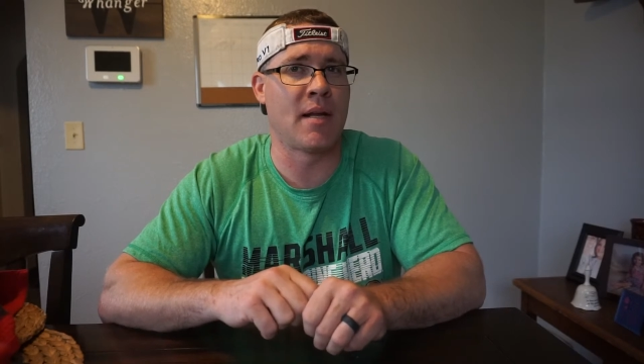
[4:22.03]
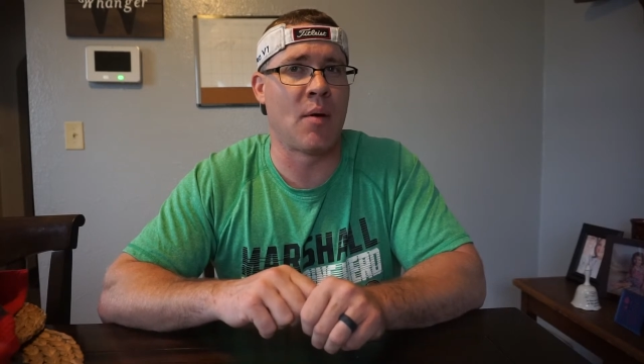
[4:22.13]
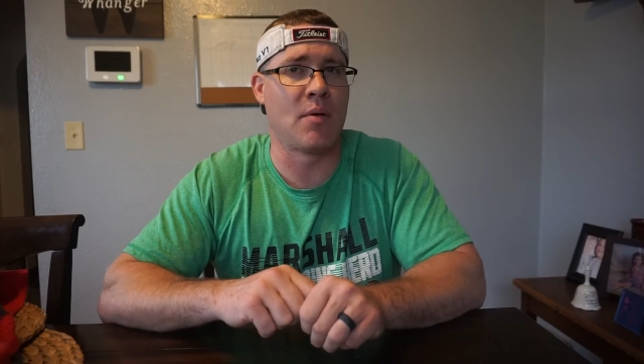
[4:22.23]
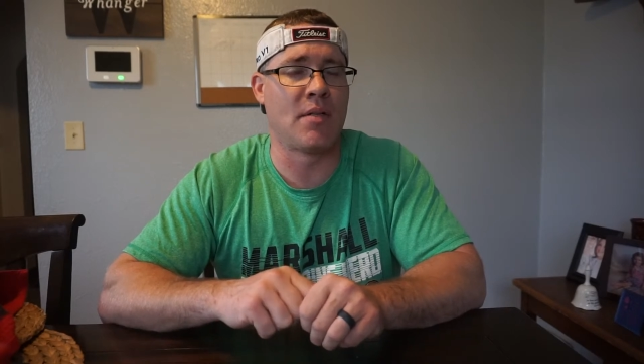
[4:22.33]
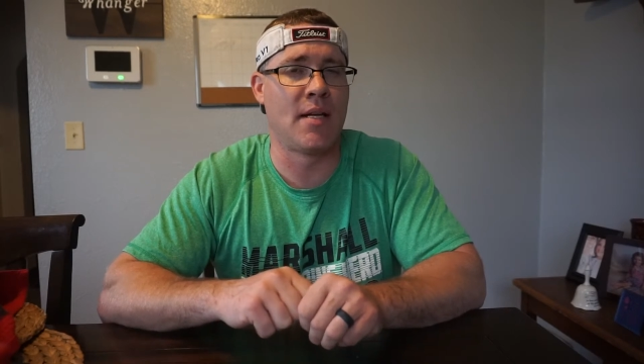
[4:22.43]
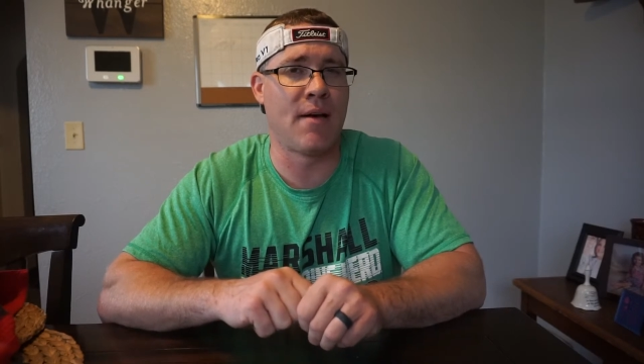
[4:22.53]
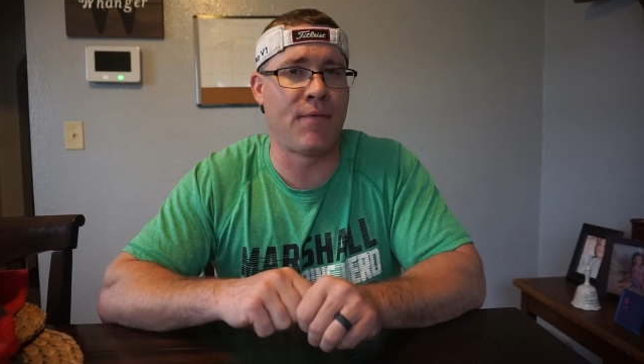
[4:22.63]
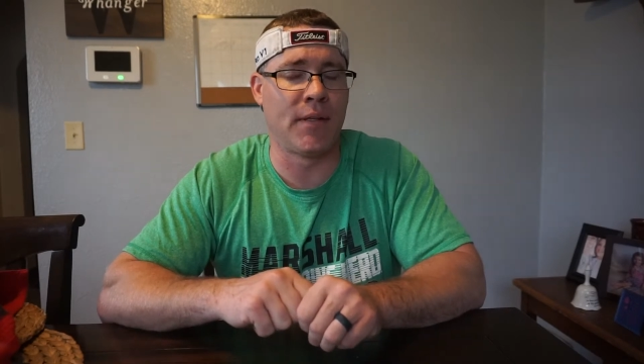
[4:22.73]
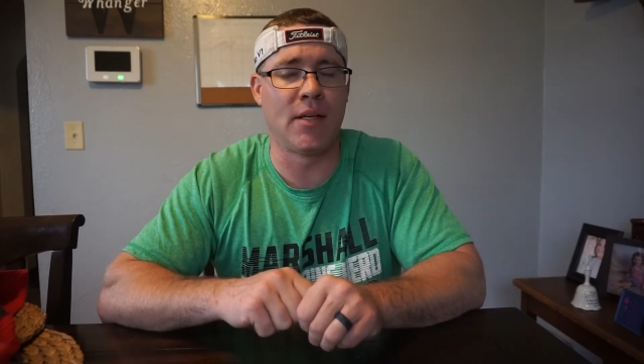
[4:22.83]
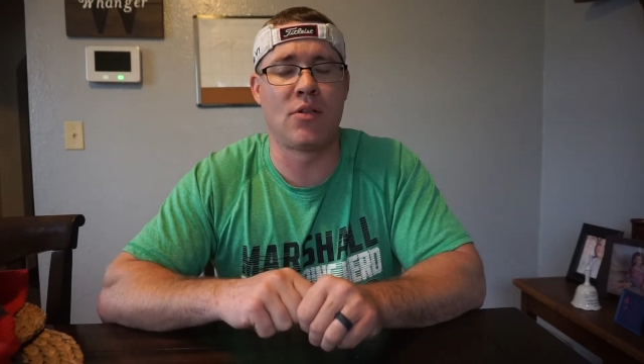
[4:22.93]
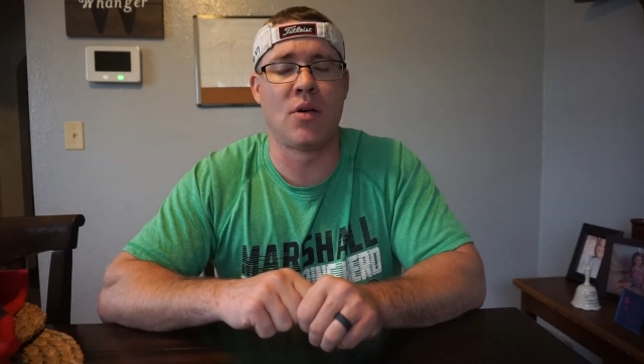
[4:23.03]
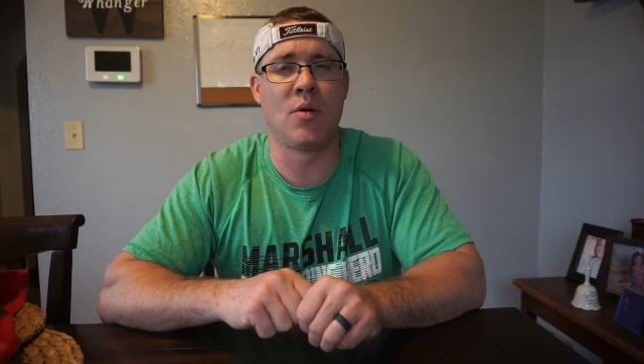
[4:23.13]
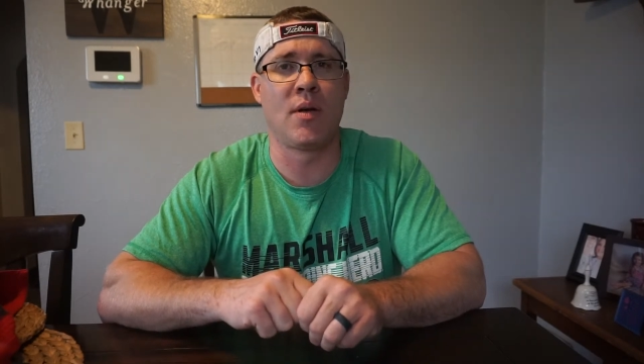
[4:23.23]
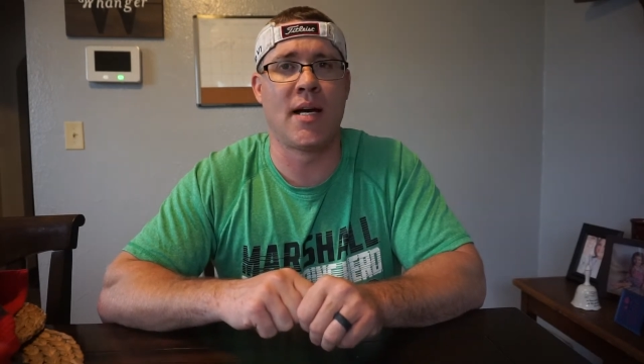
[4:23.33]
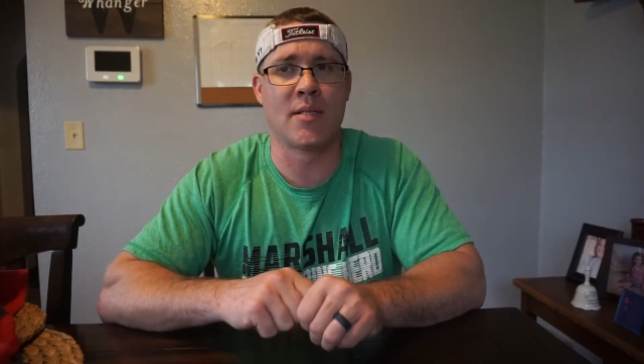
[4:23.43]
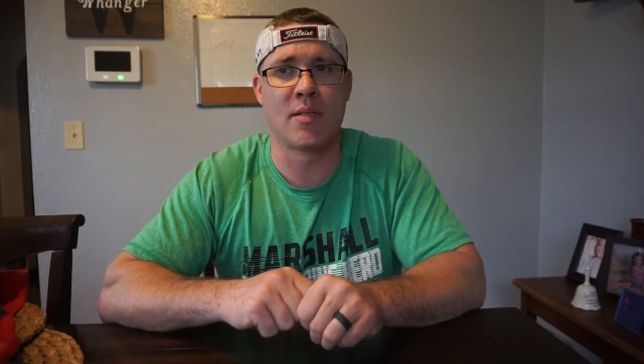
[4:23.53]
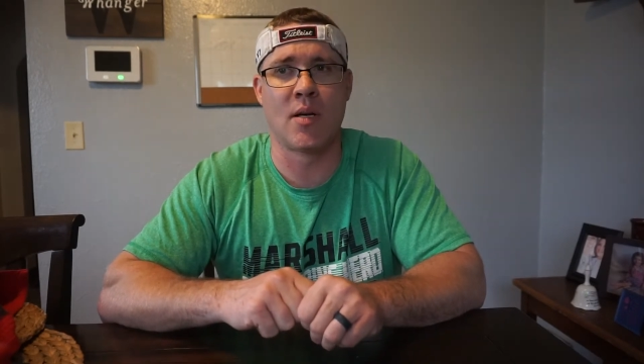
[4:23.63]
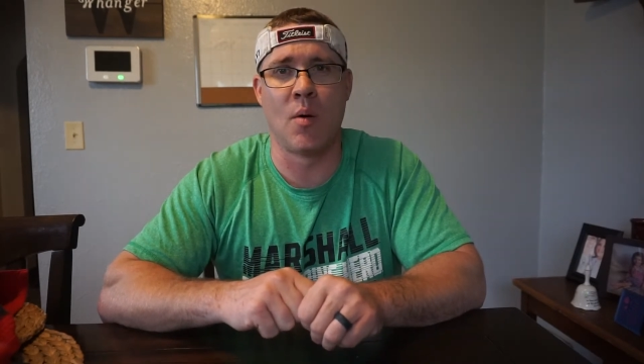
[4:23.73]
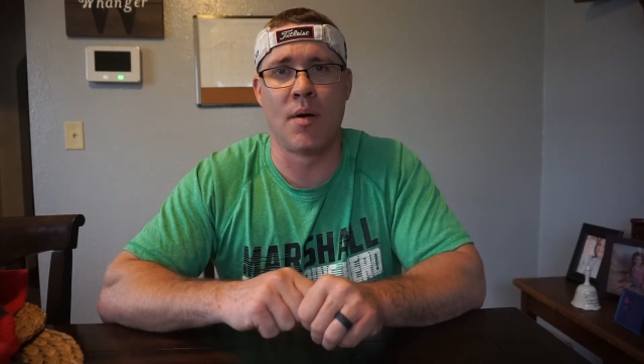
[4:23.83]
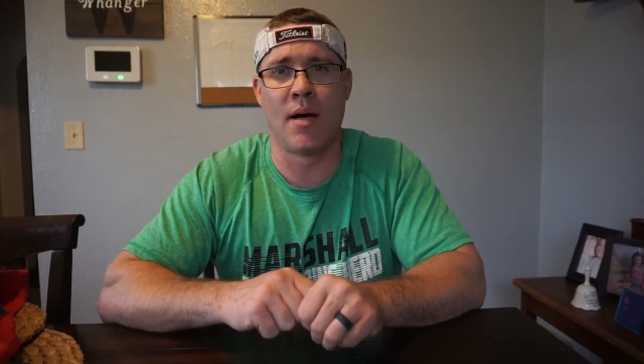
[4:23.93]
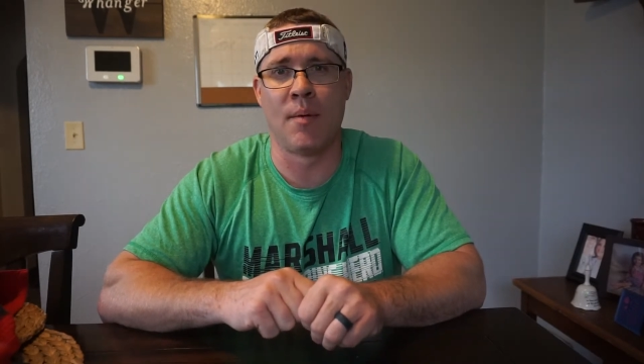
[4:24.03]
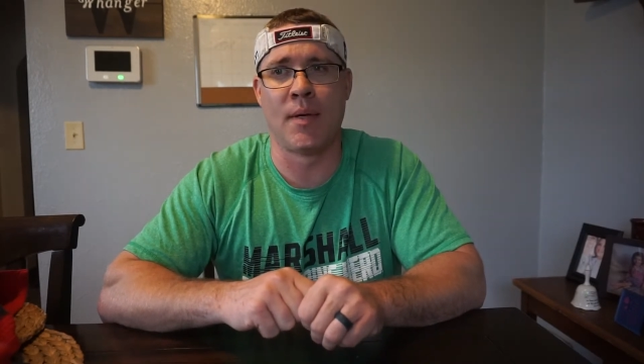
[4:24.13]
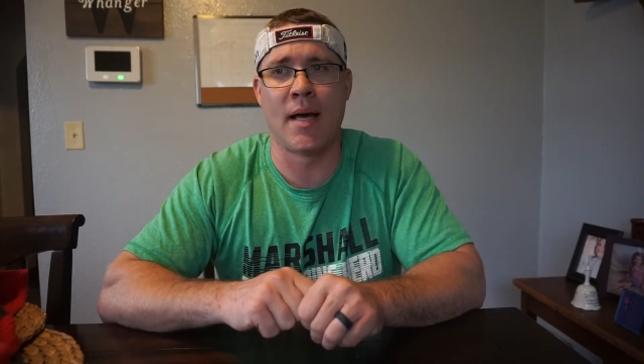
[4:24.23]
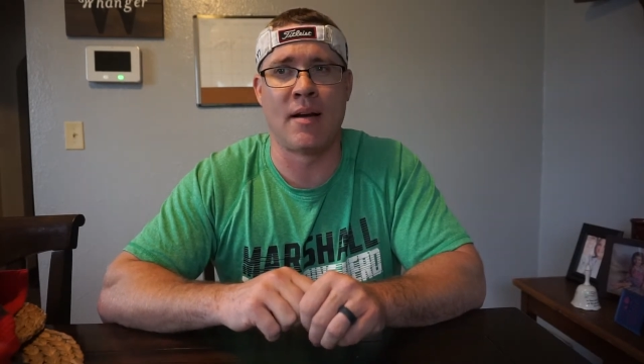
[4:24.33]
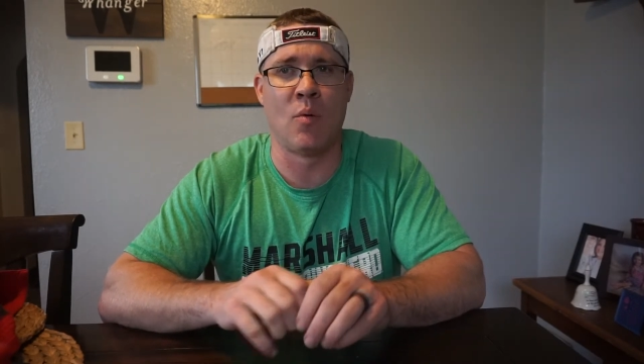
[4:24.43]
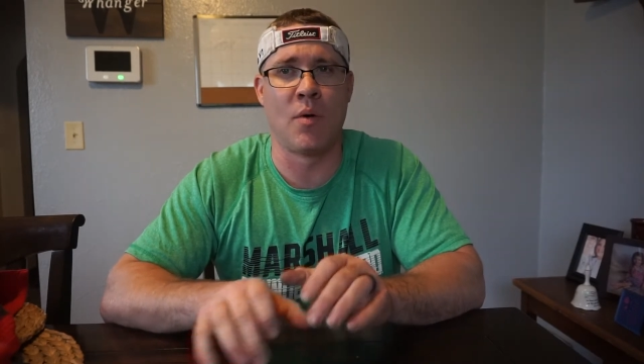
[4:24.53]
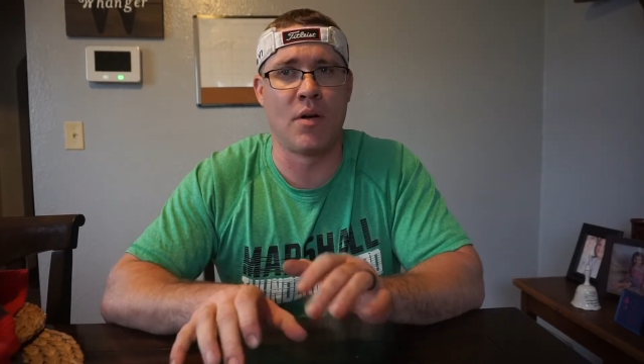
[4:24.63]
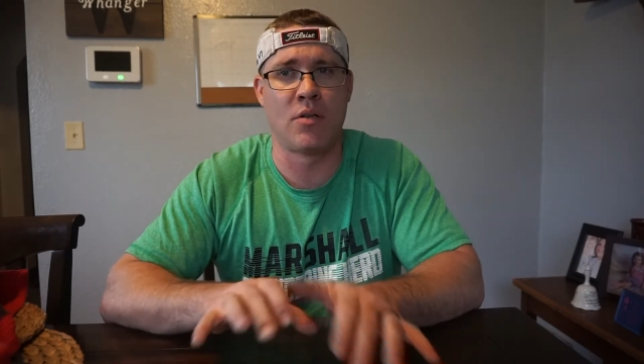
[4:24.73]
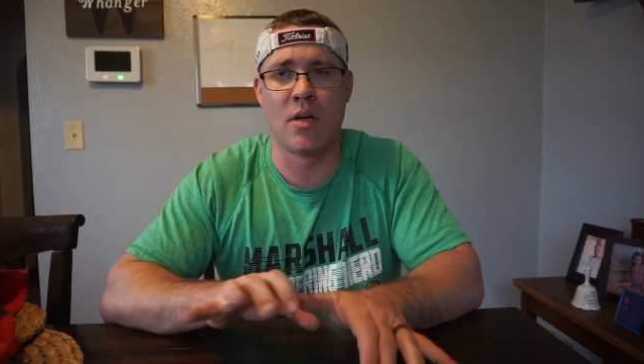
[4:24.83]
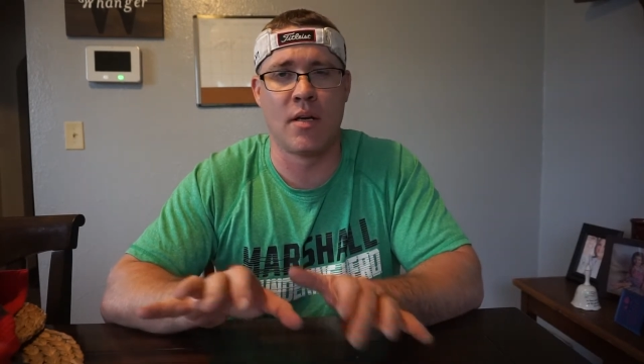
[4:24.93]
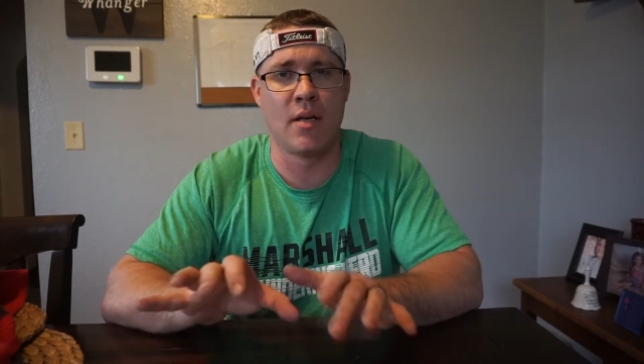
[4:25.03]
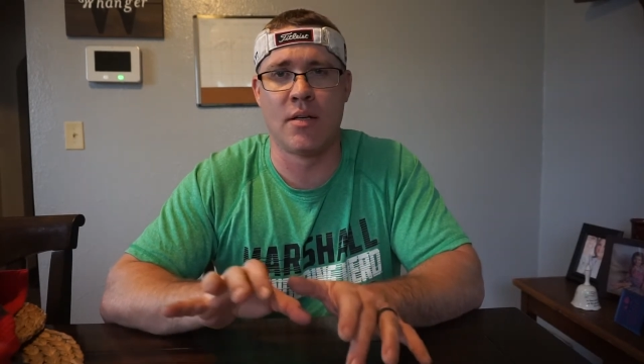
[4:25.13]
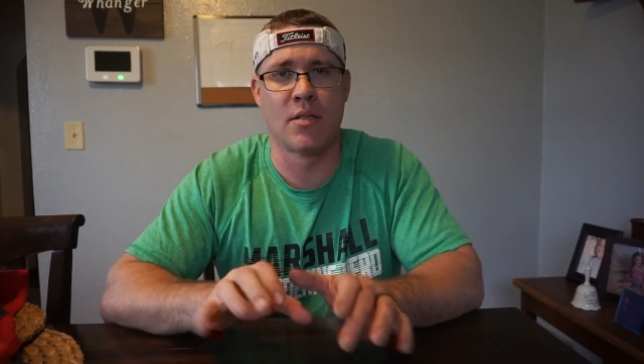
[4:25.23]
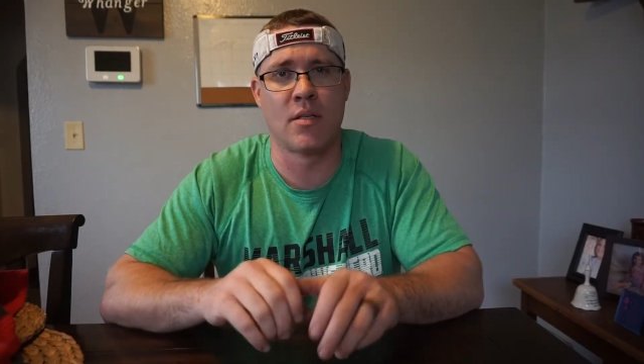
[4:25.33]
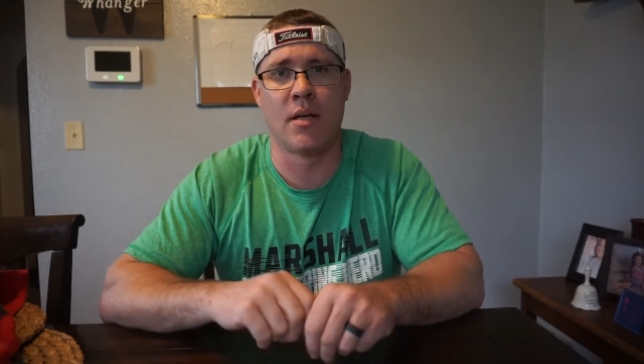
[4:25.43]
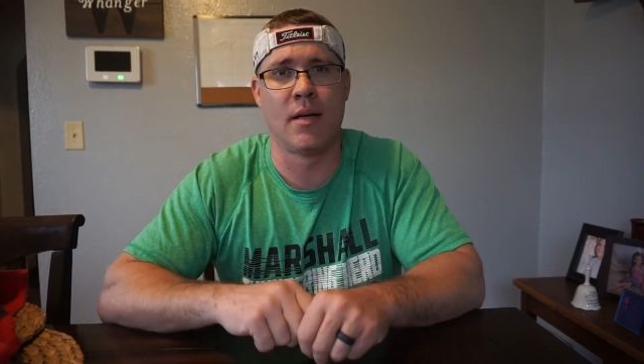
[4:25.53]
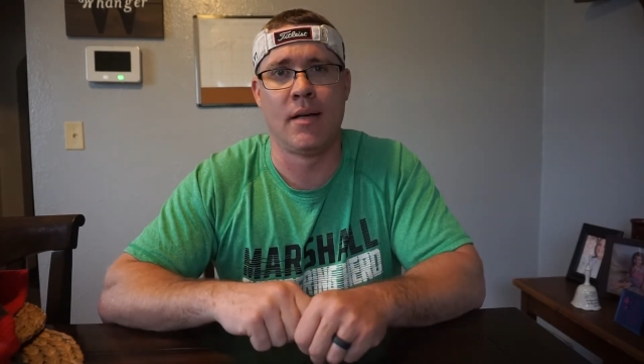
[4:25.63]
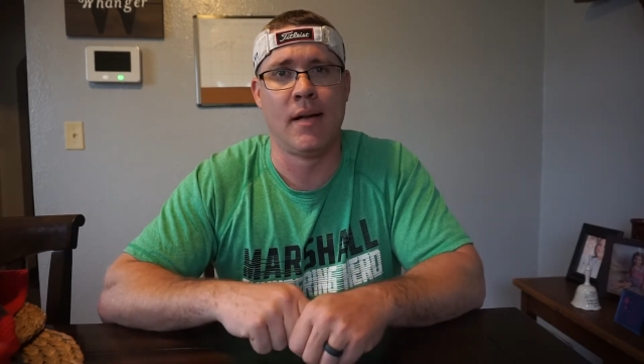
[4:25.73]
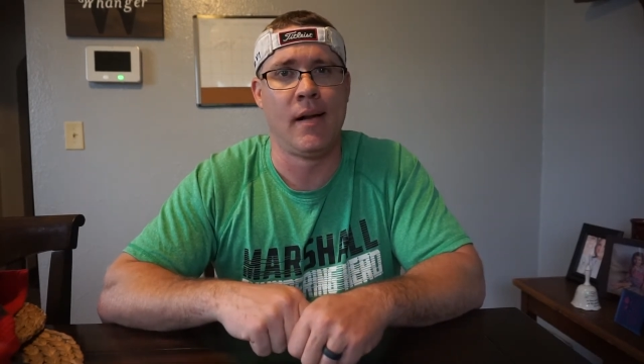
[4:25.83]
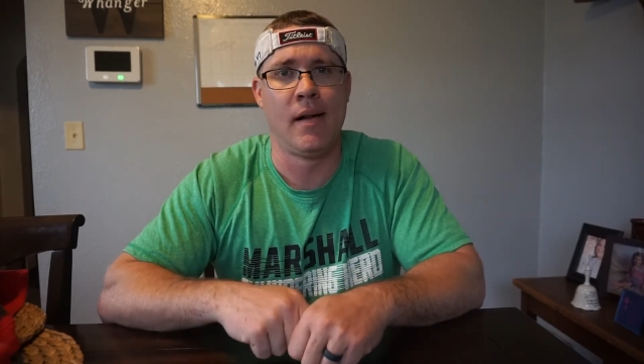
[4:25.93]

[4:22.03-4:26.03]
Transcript: and I will definitely show you guys what's going on, but I don't want to show you just a